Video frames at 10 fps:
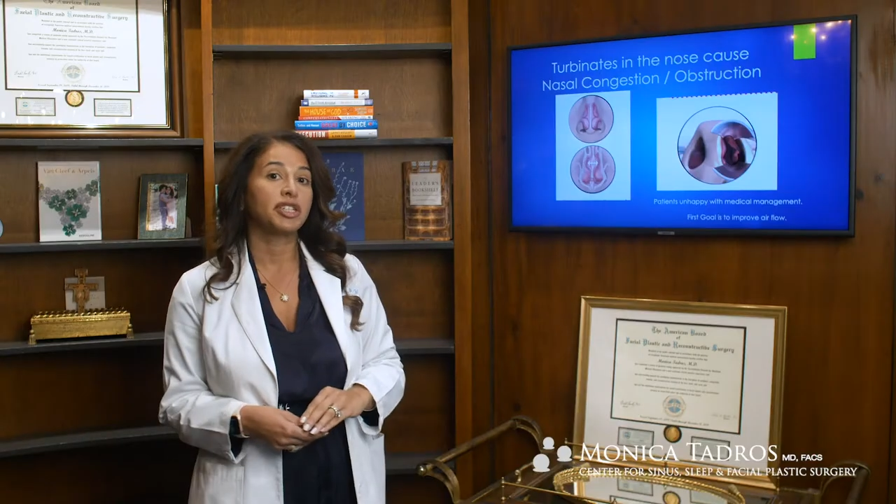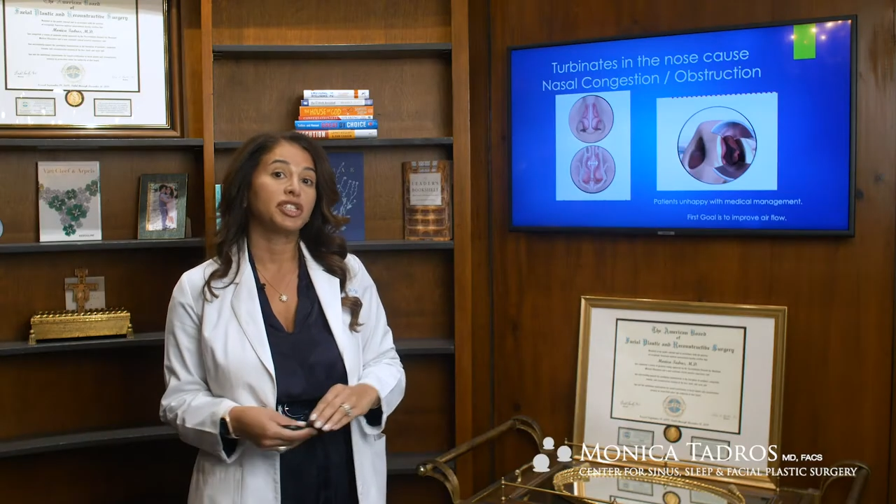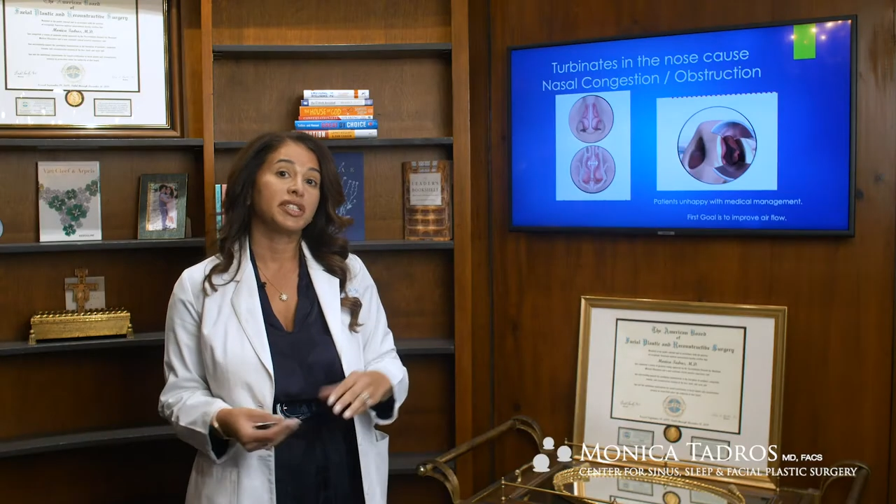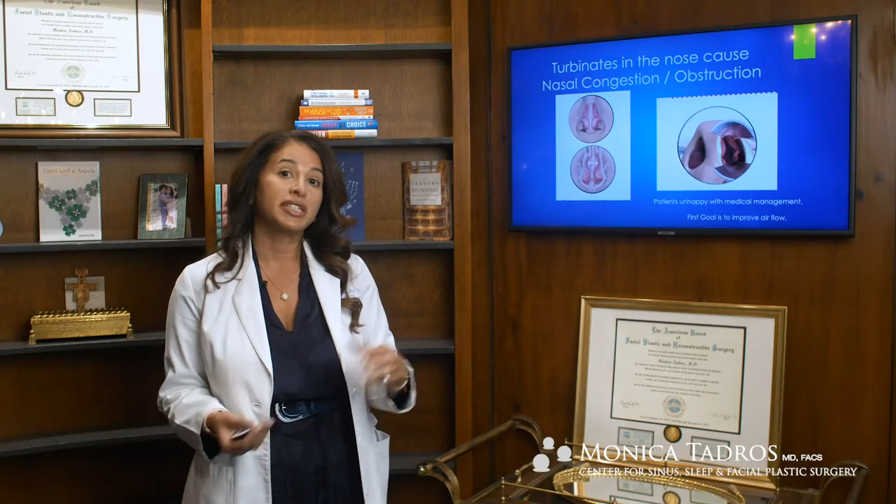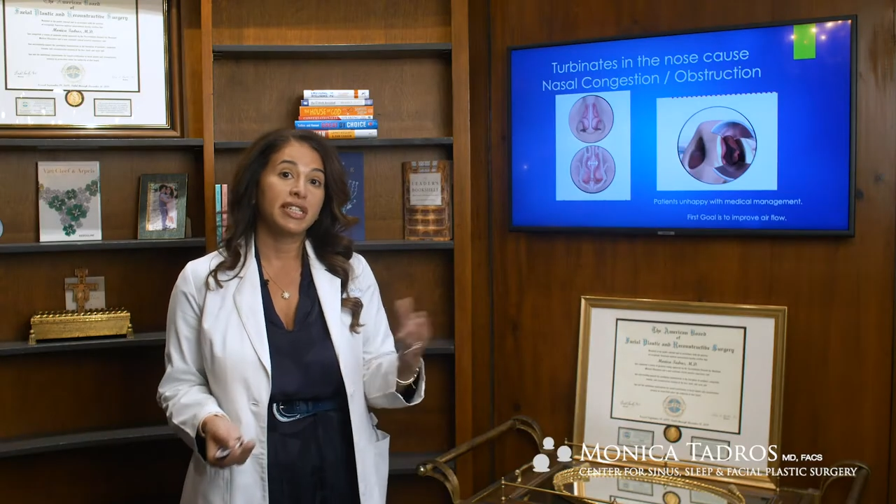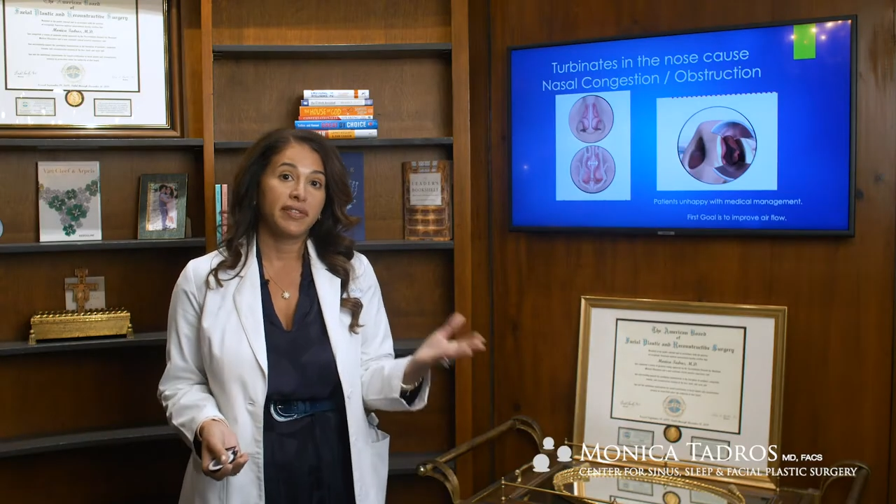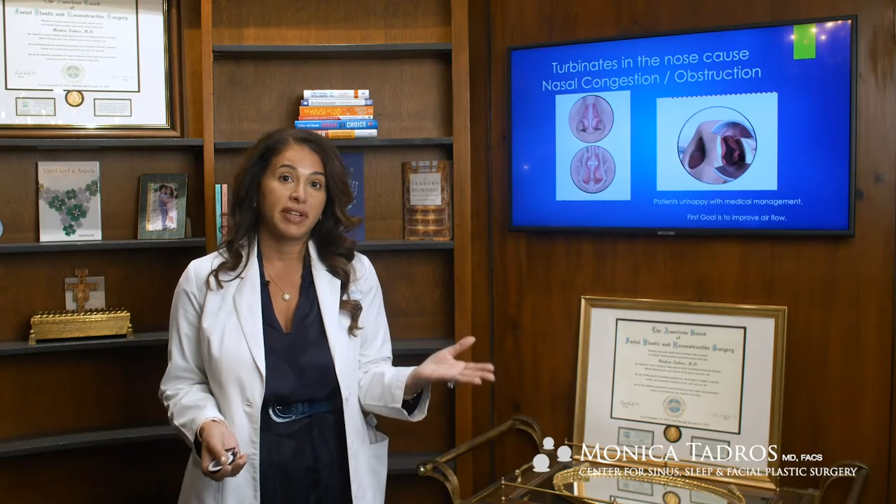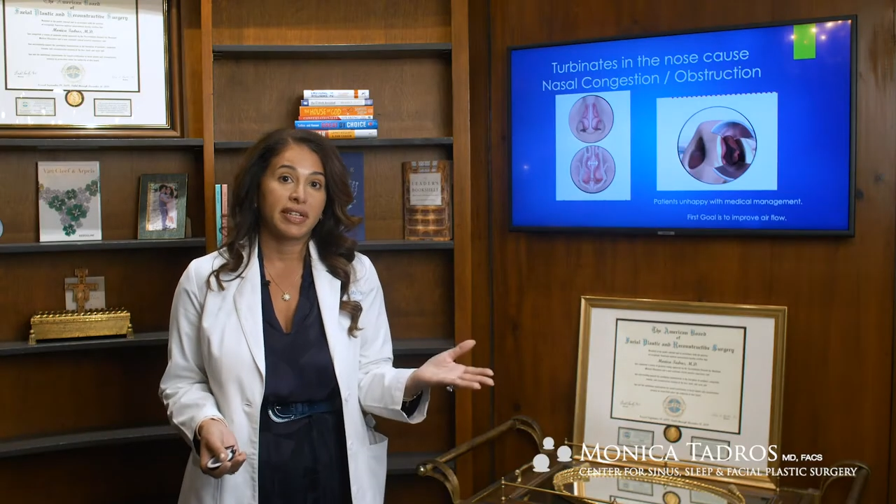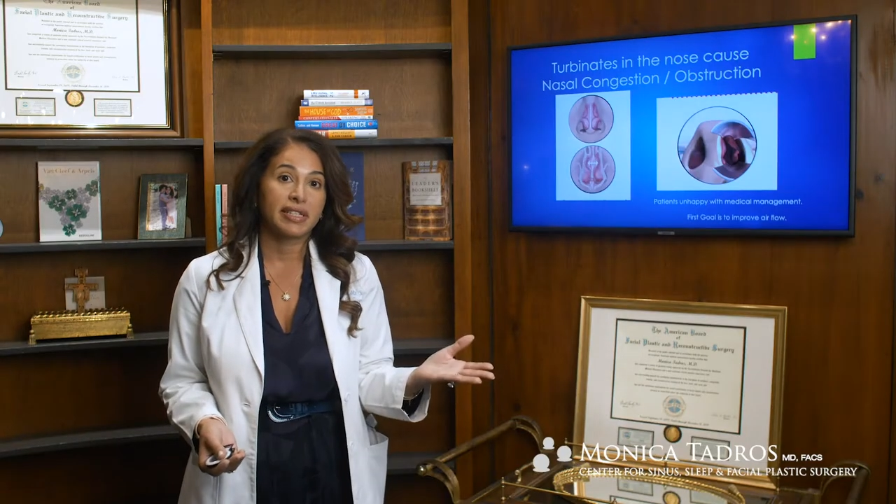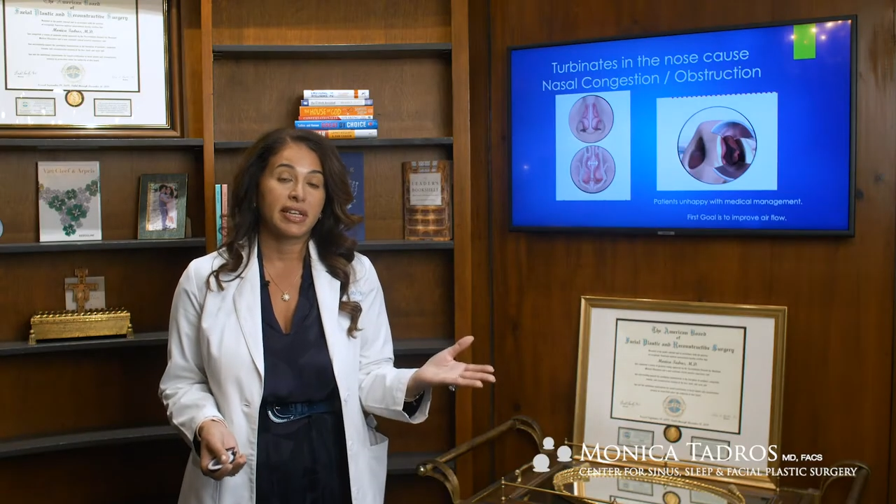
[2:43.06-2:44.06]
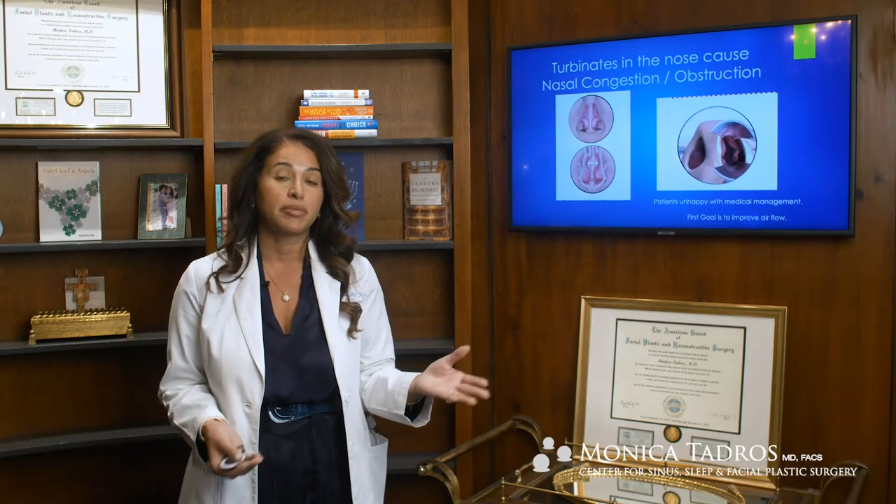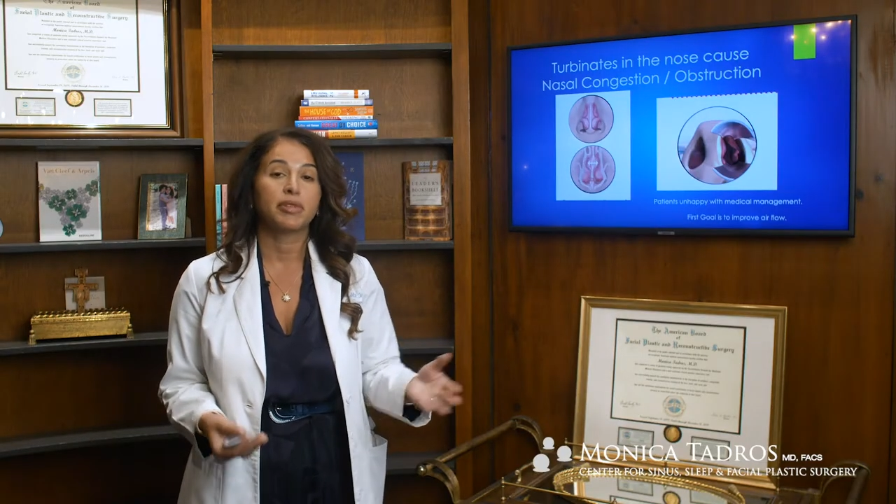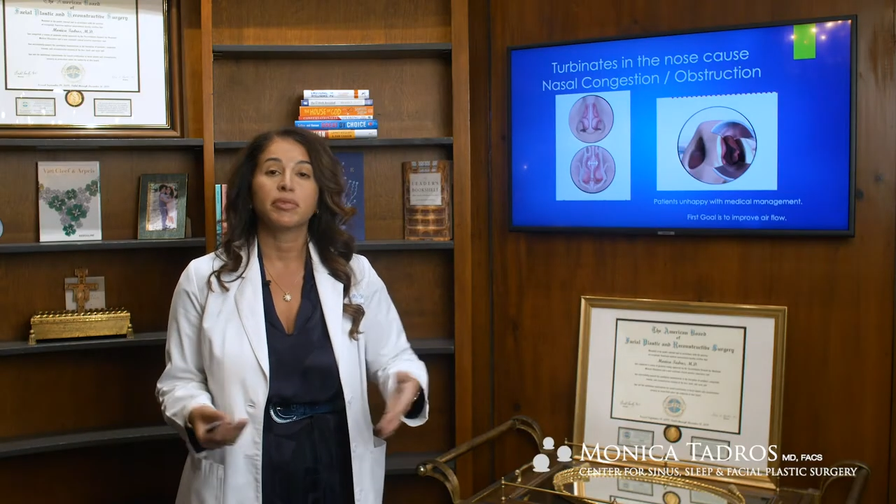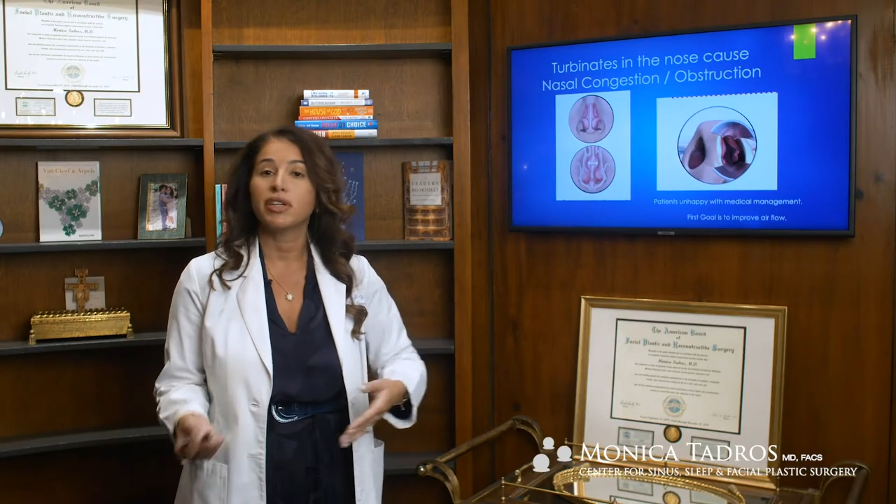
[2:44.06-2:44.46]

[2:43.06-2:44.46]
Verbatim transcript: such as a deviated septum,